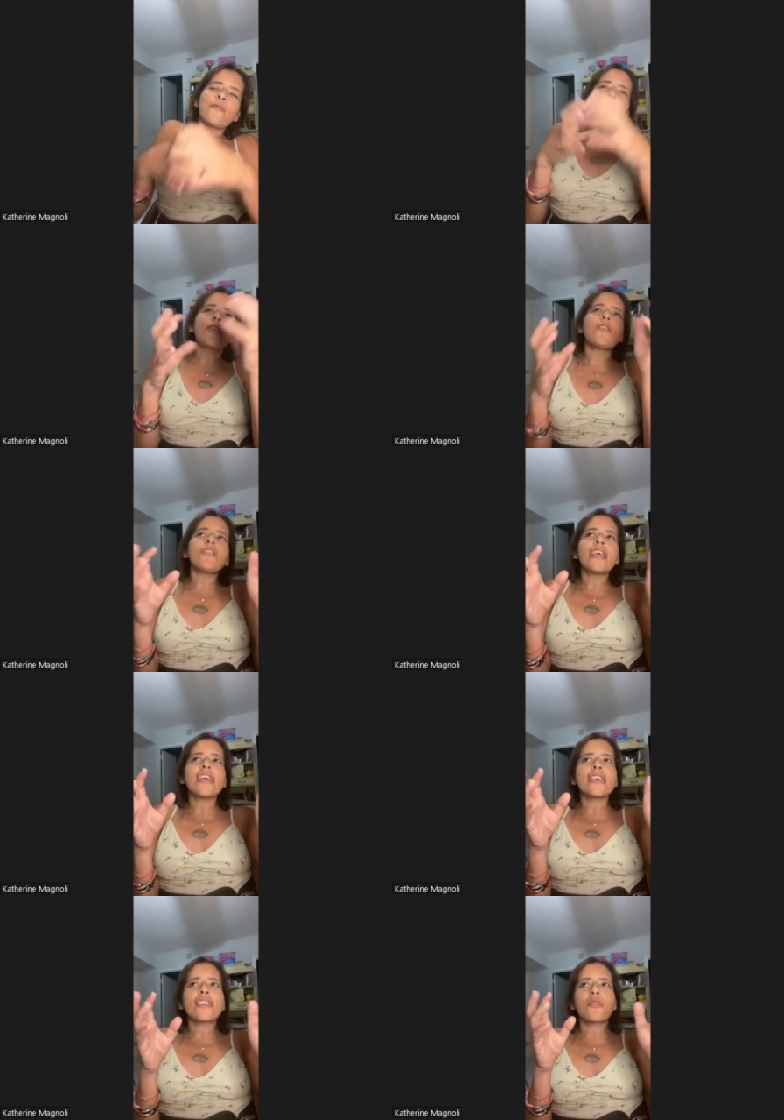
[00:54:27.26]
I feel
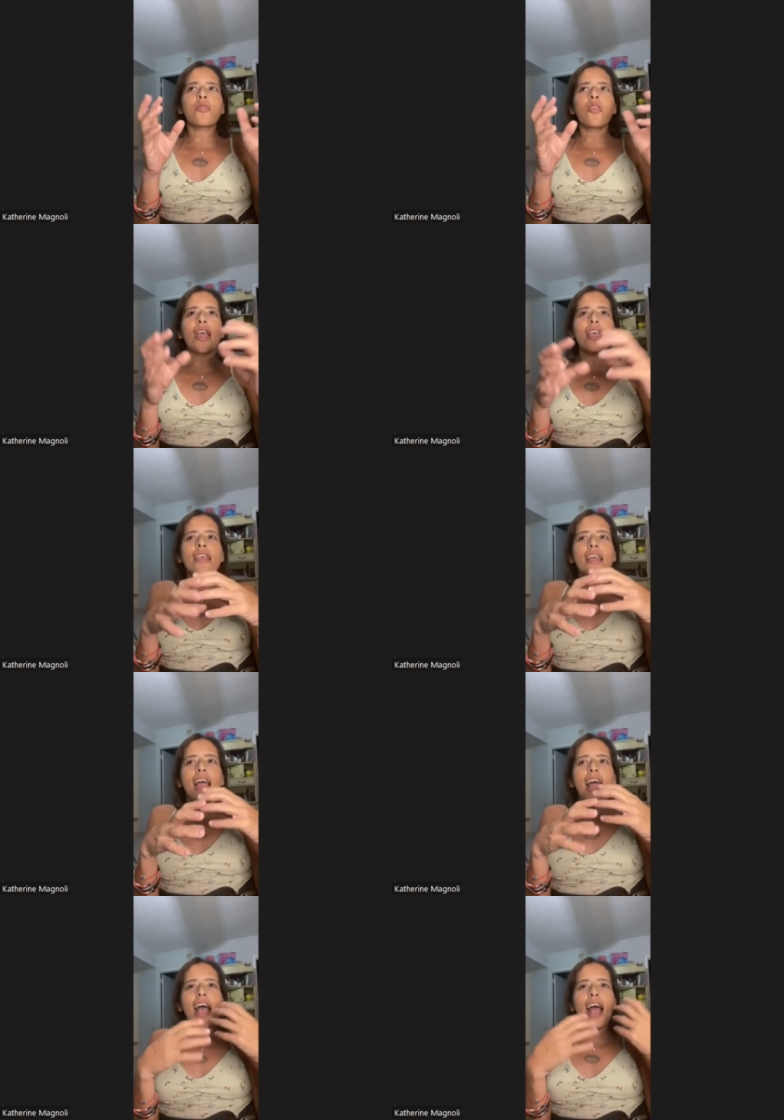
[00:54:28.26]
like they
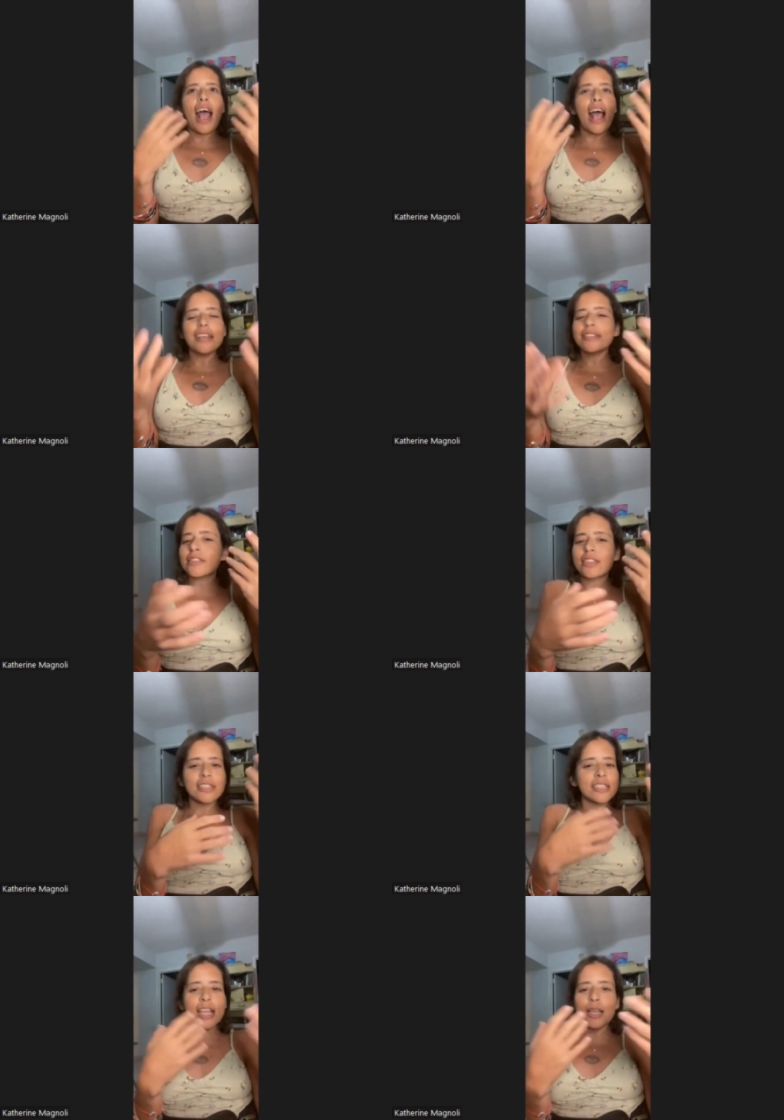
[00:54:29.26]
ask the
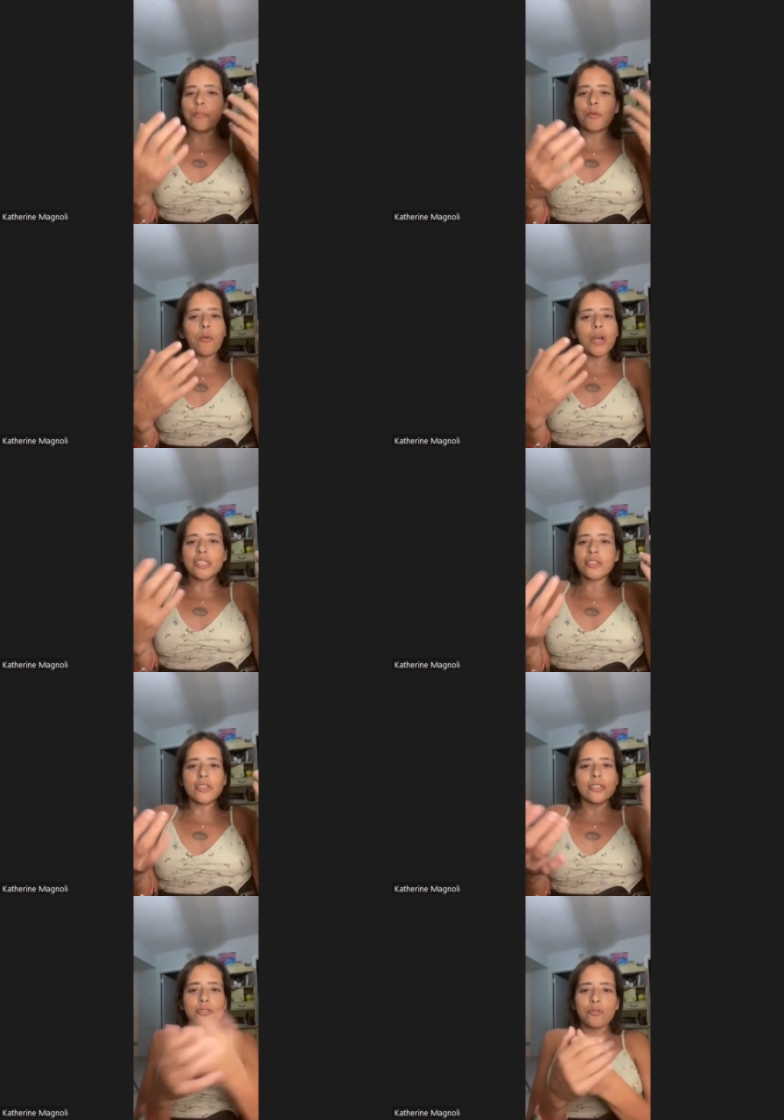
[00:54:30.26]
same
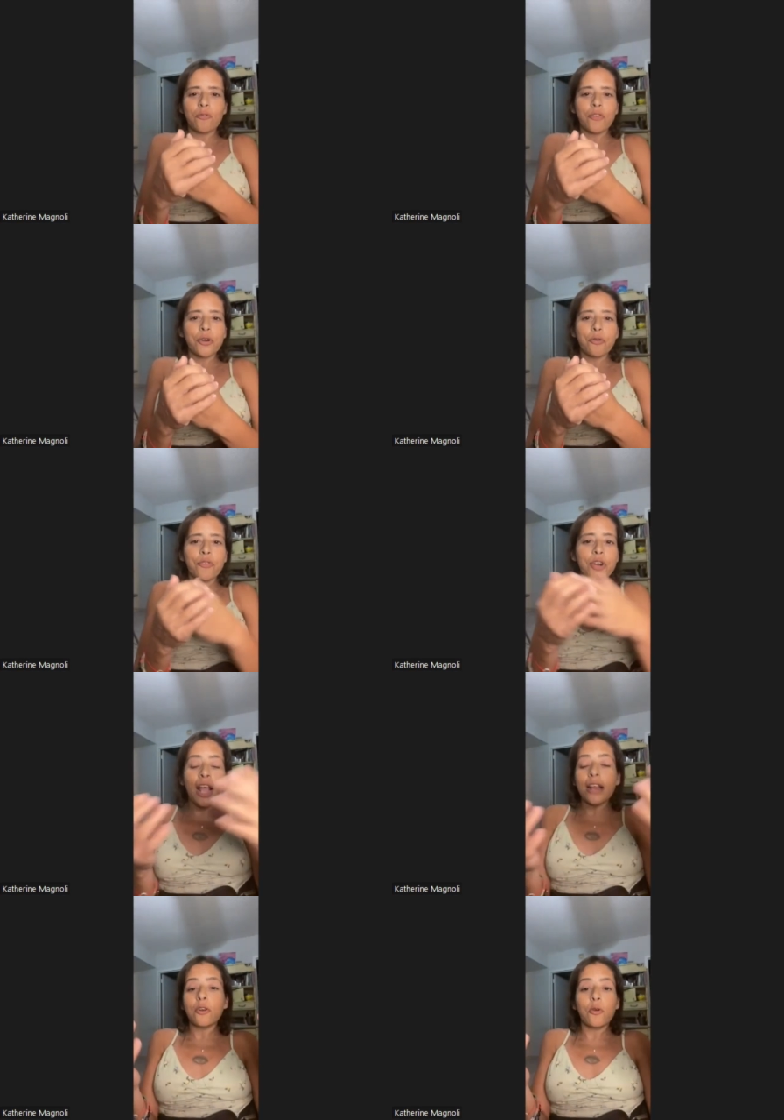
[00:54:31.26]
questions over and over
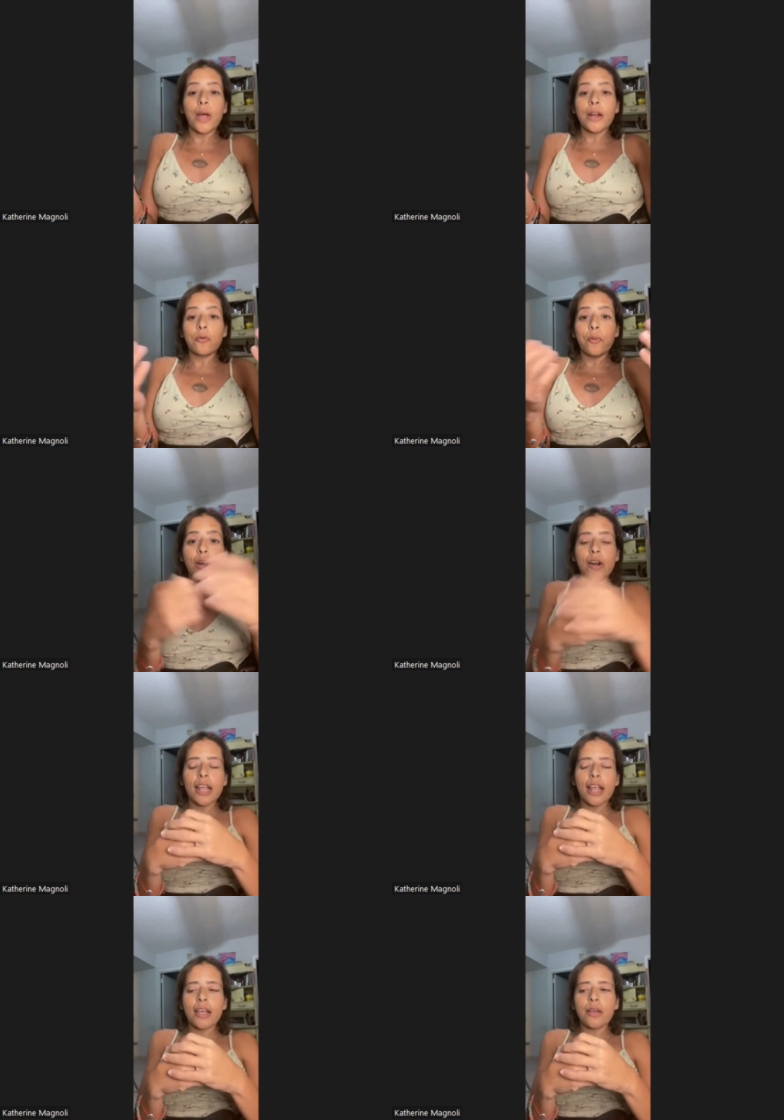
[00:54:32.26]
again, no matter where I
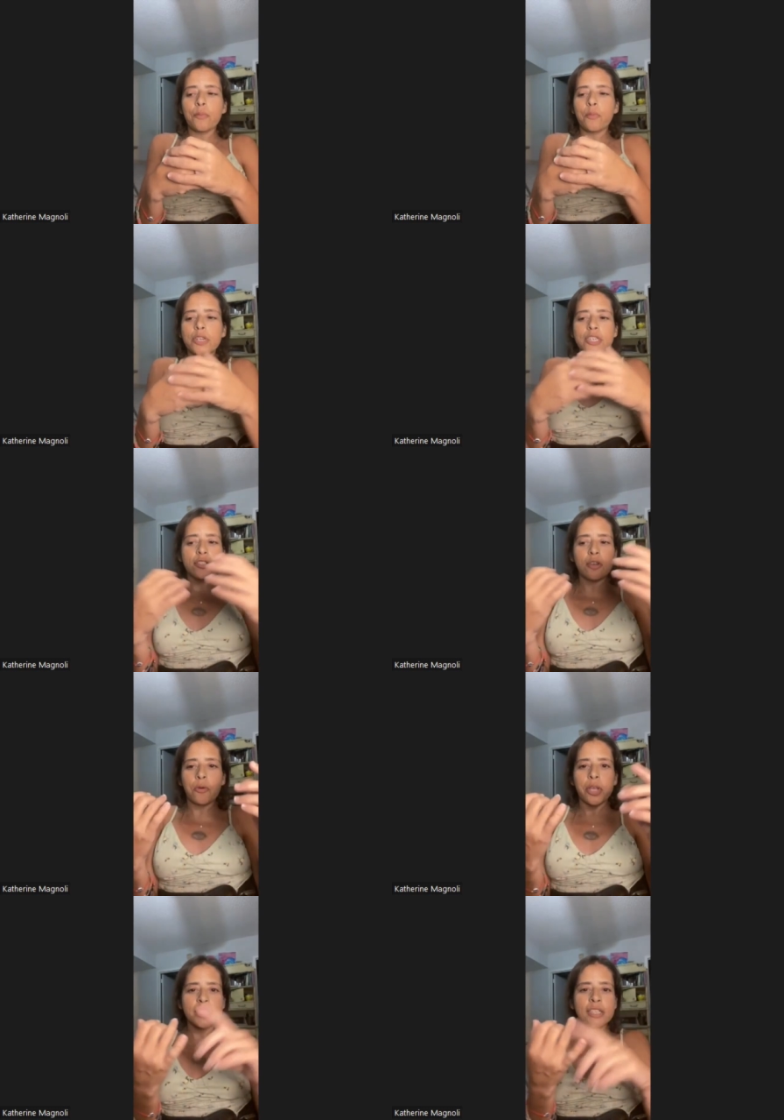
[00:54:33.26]
am, which is
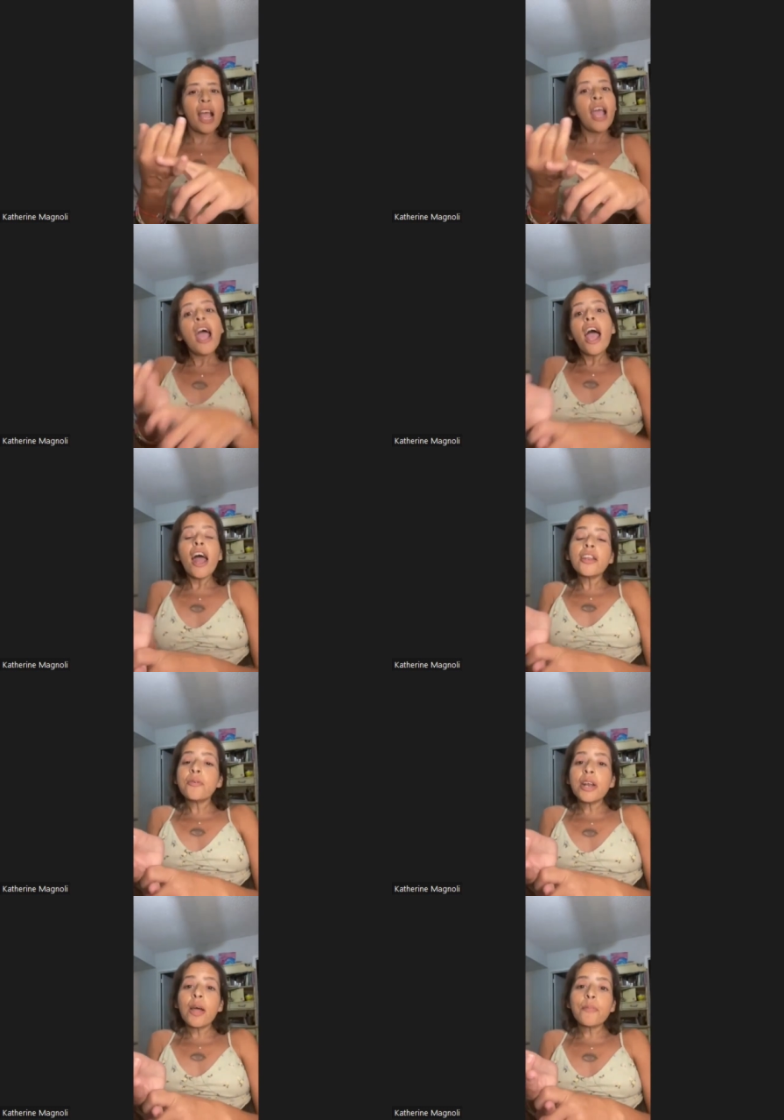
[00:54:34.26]
always, how do
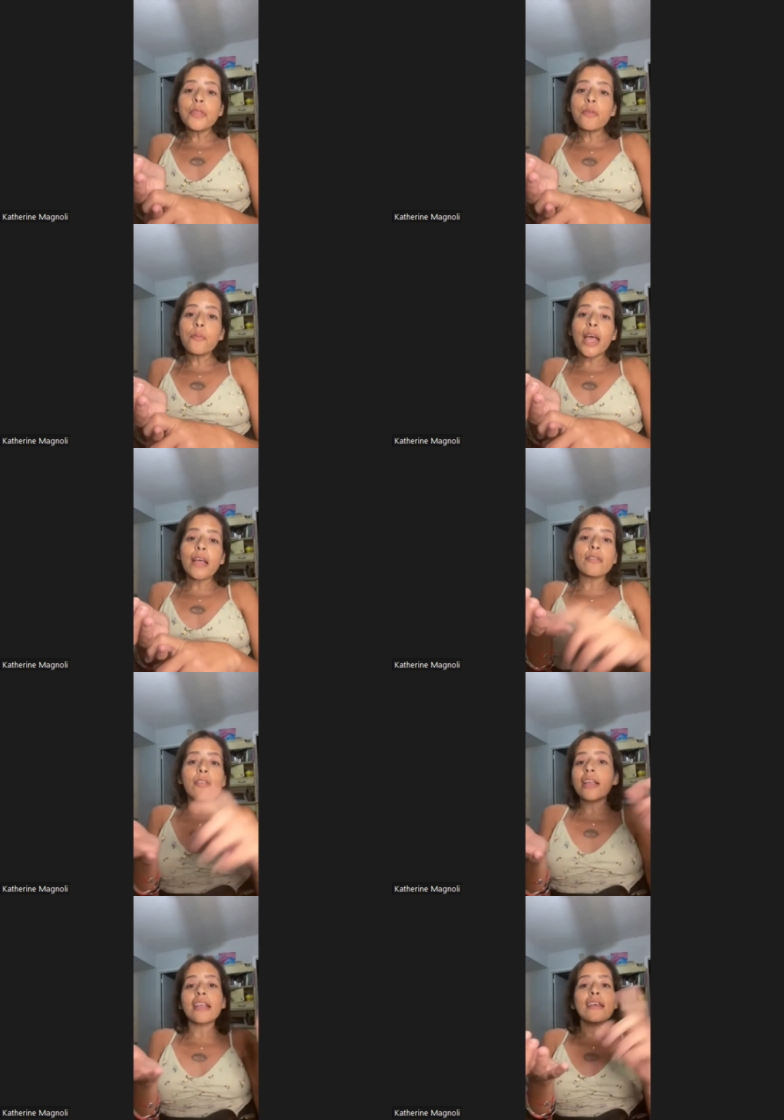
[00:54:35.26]
you get up in the bed,
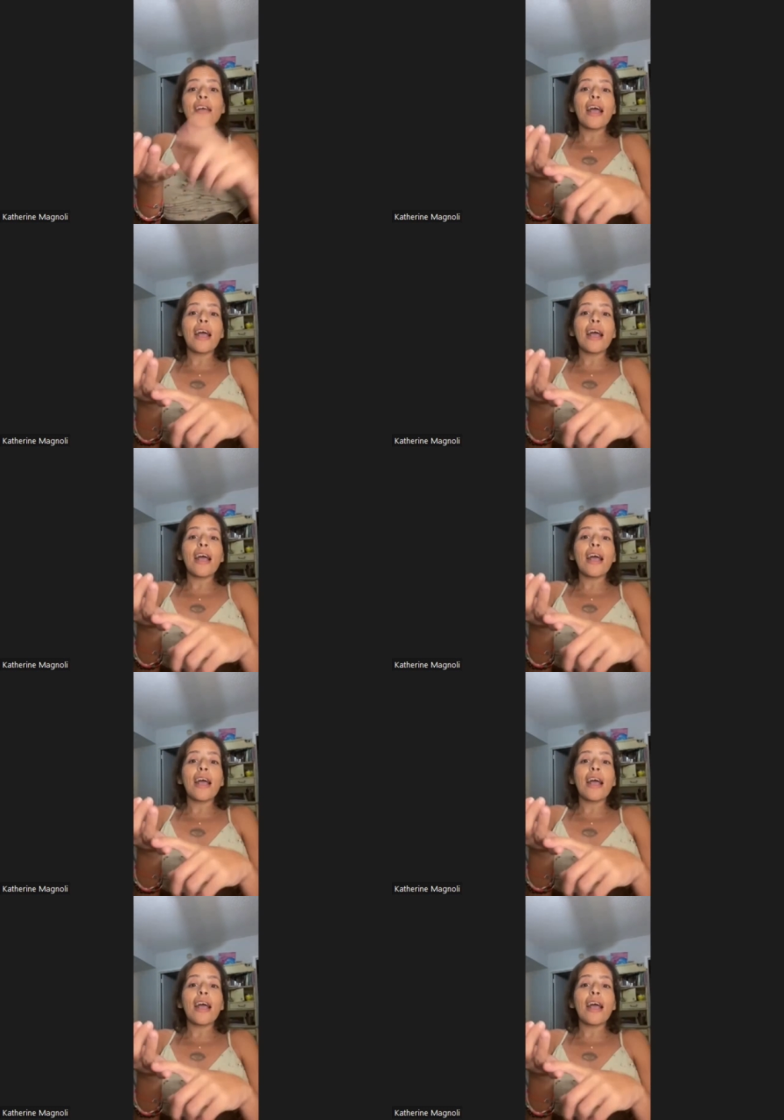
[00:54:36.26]
like